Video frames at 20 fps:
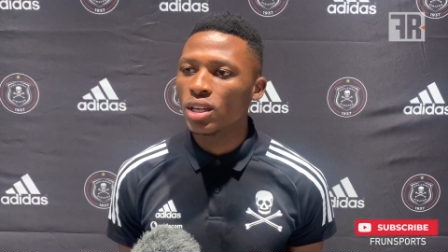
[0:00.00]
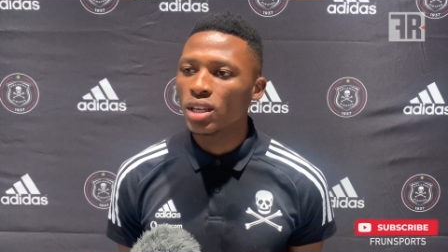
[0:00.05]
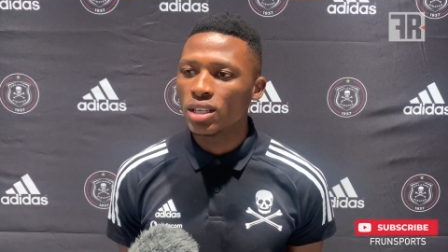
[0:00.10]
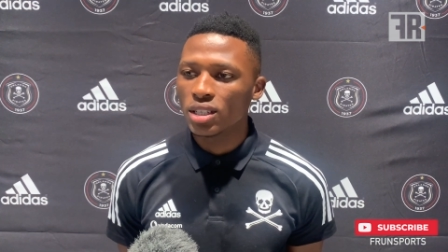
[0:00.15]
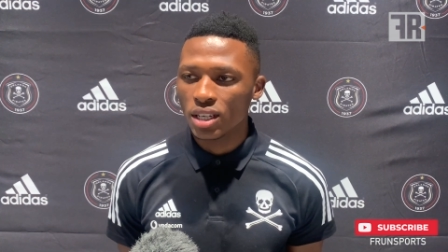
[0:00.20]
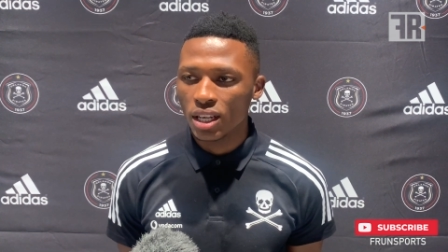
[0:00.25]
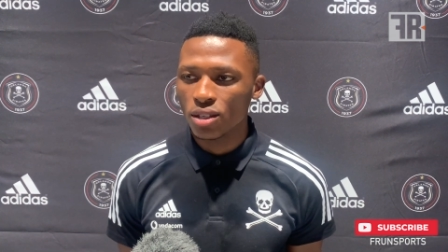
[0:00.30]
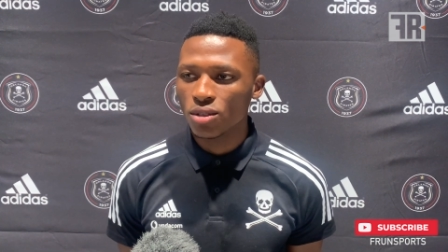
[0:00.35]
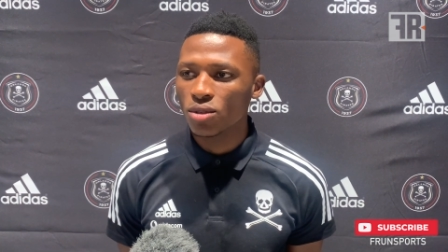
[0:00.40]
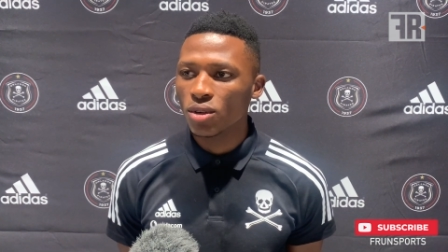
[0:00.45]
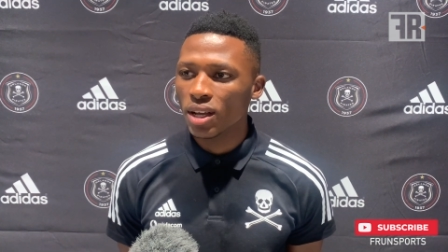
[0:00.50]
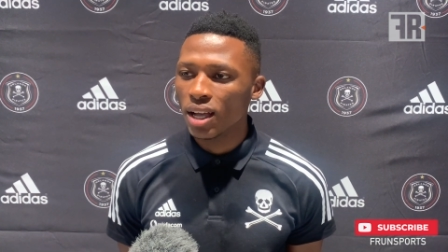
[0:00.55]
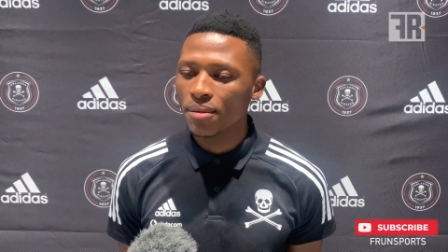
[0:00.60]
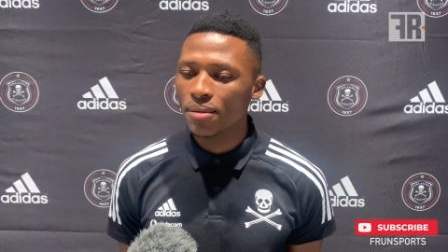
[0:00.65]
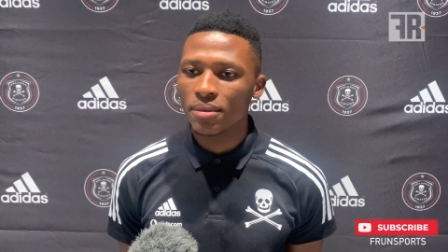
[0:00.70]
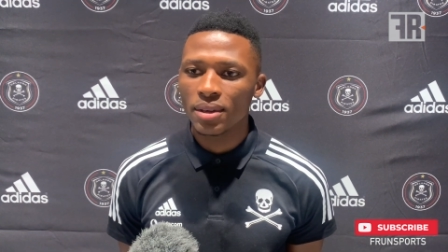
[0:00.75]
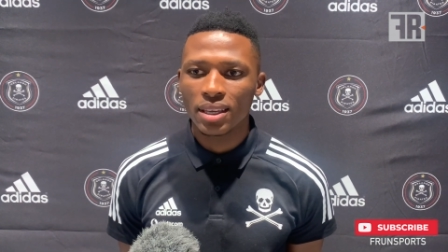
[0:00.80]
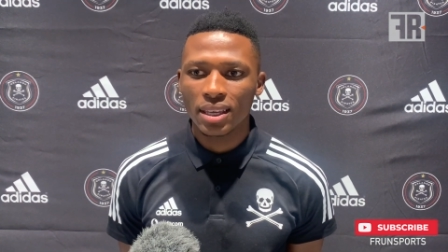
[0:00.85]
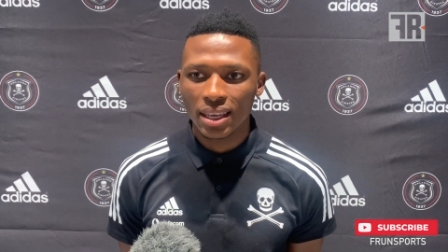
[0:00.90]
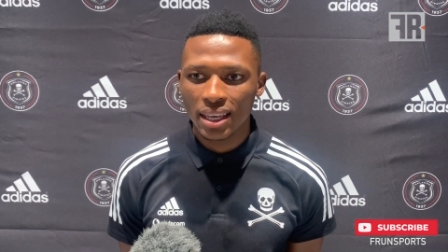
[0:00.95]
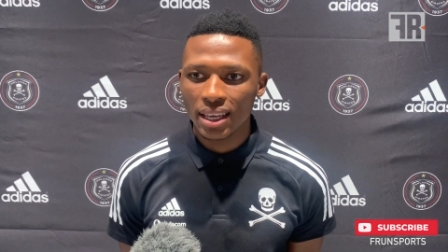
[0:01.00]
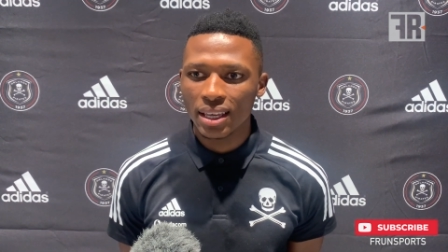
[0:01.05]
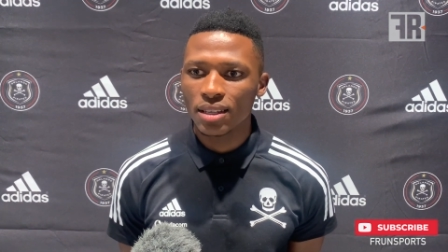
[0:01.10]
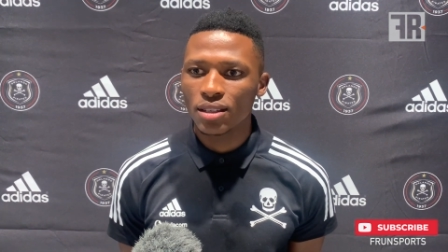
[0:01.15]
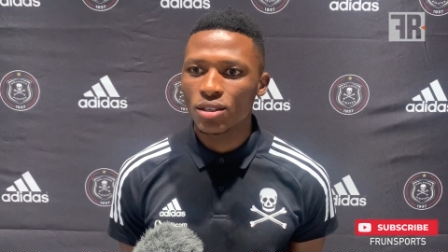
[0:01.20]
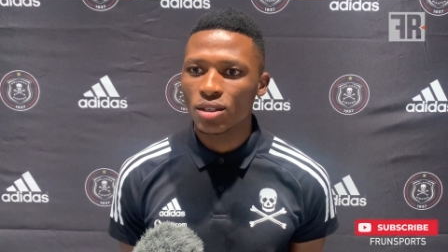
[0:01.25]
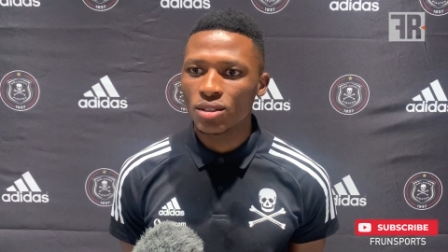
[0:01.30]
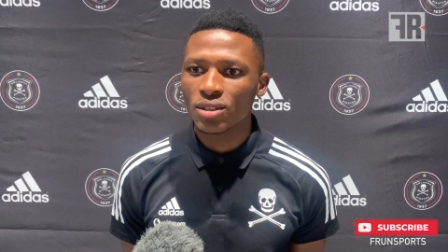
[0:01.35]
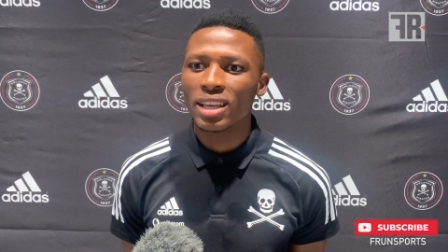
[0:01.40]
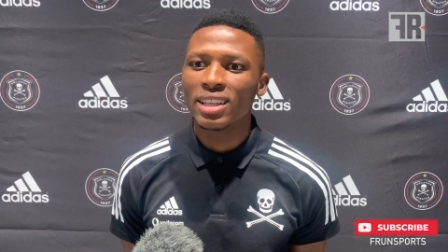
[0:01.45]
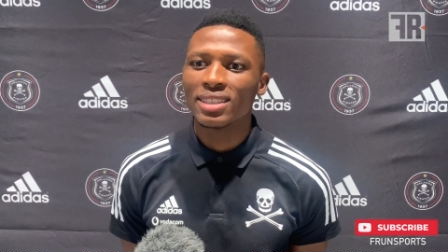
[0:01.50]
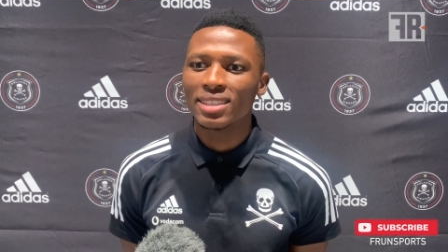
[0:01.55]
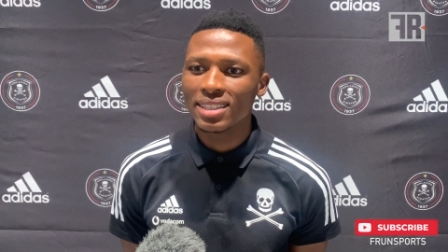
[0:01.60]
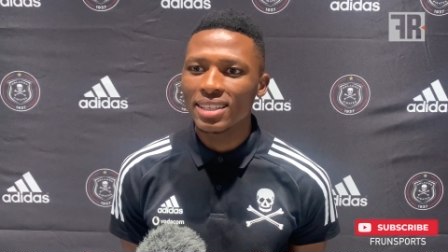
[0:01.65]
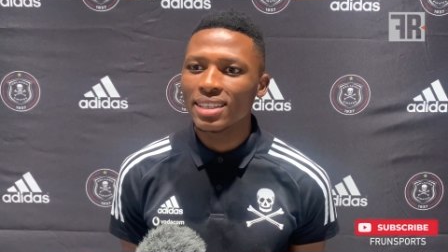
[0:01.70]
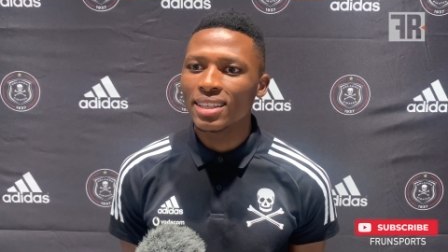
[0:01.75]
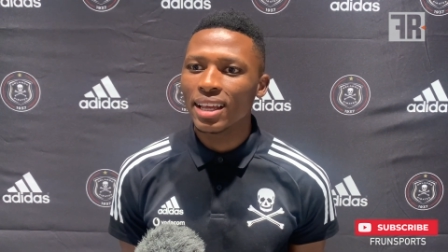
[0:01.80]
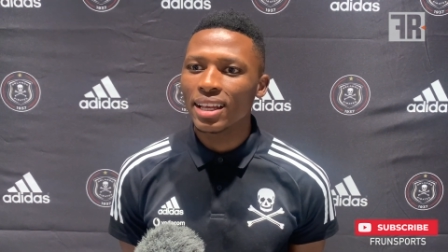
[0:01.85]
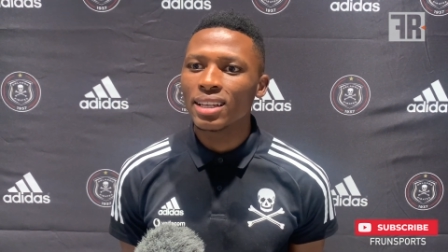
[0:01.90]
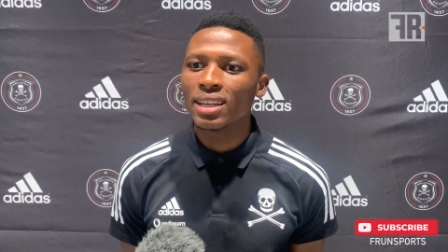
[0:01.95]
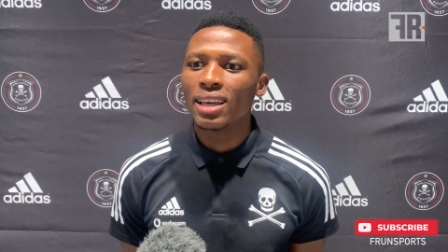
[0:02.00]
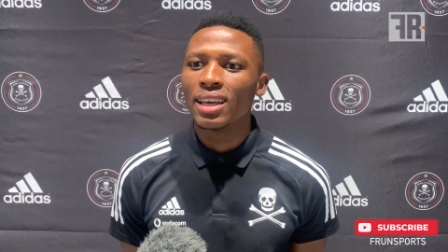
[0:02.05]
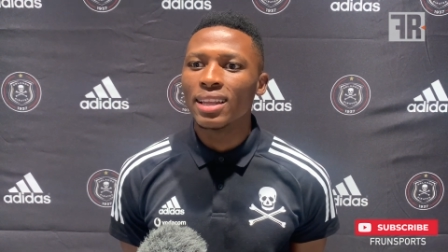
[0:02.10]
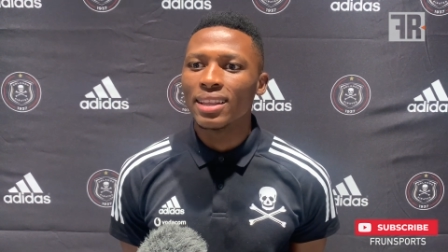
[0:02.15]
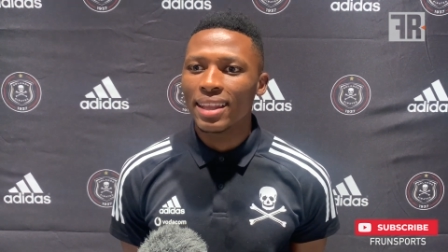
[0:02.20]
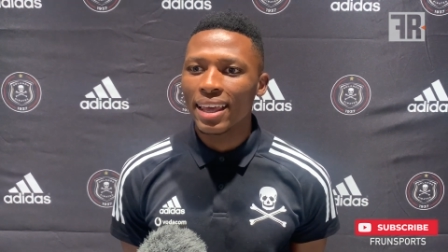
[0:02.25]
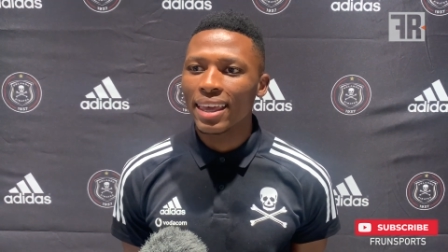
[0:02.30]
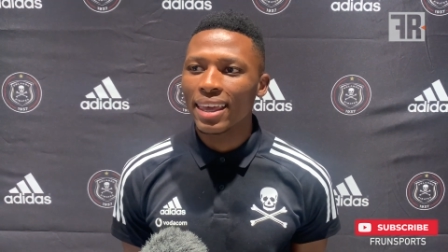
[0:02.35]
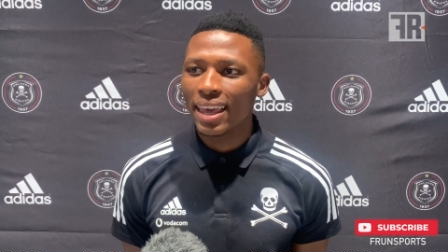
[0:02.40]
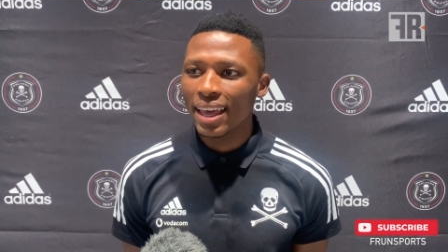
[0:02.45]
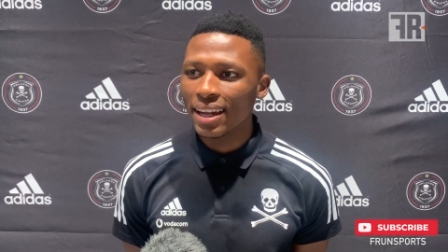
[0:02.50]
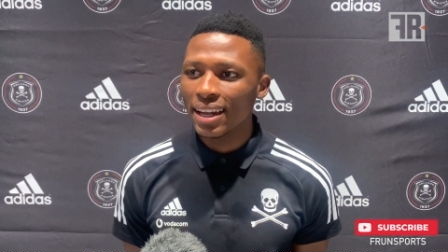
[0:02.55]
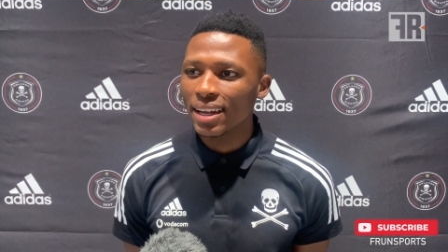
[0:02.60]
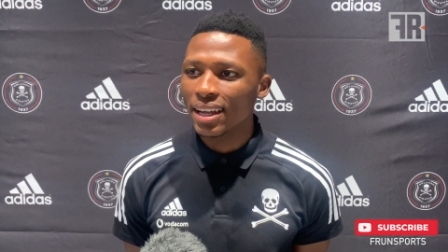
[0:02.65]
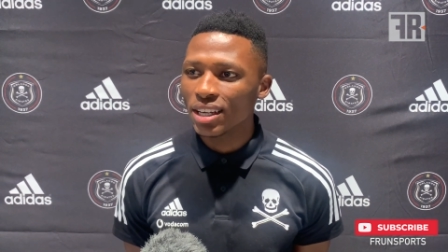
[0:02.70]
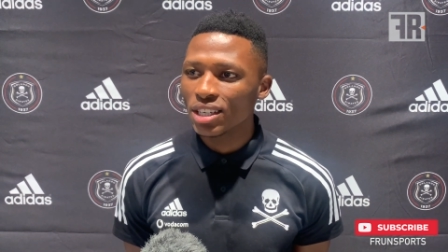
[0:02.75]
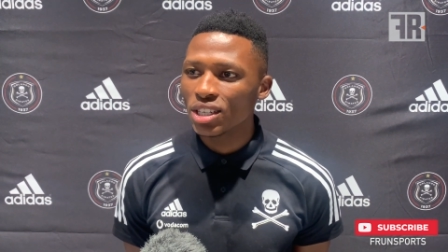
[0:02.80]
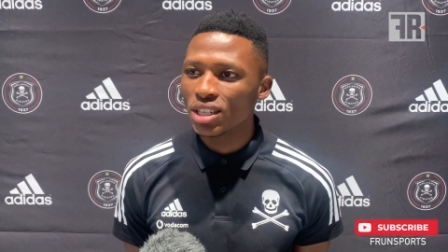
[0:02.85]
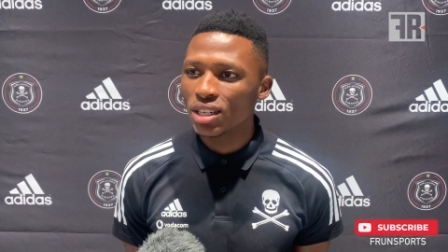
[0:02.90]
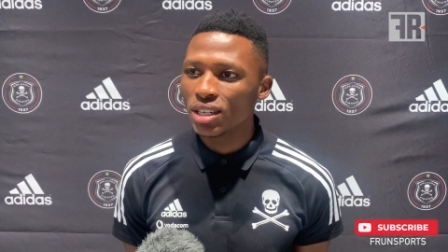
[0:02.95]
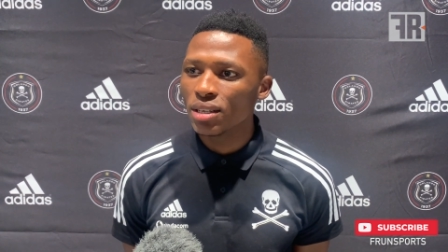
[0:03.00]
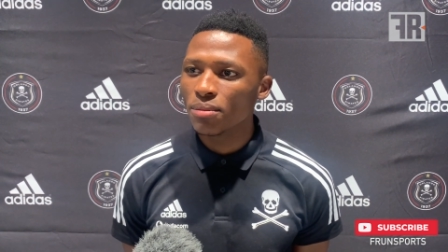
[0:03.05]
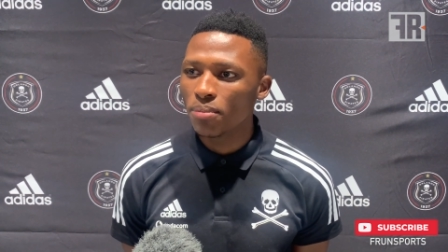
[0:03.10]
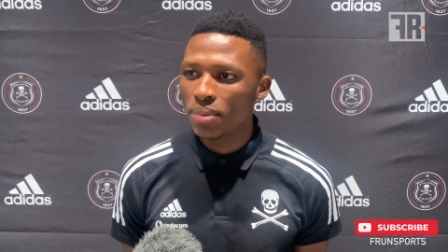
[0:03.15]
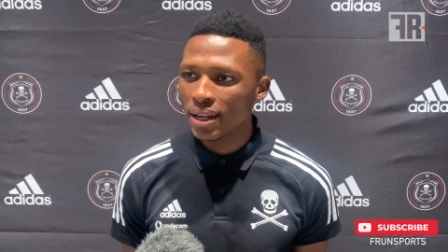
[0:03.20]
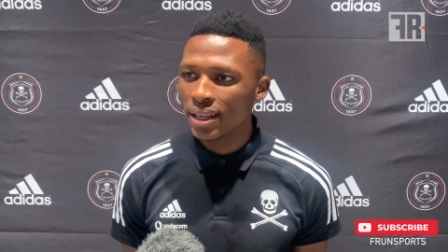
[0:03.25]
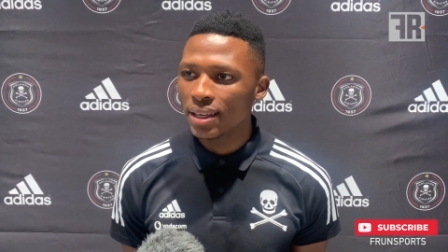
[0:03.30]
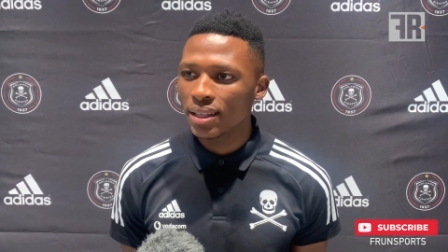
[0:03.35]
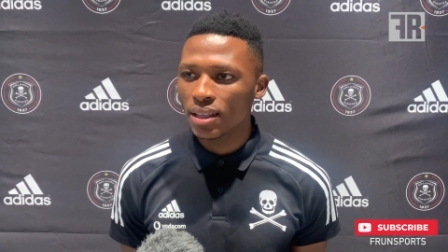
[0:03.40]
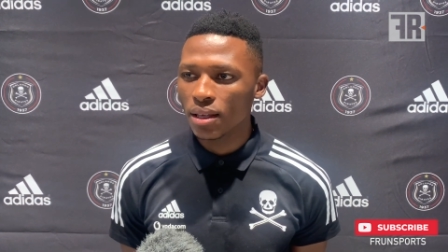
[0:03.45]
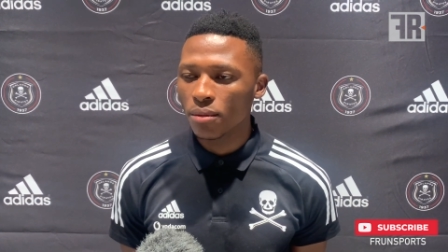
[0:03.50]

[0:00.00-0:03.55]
just to come and get and see that they can actually play in the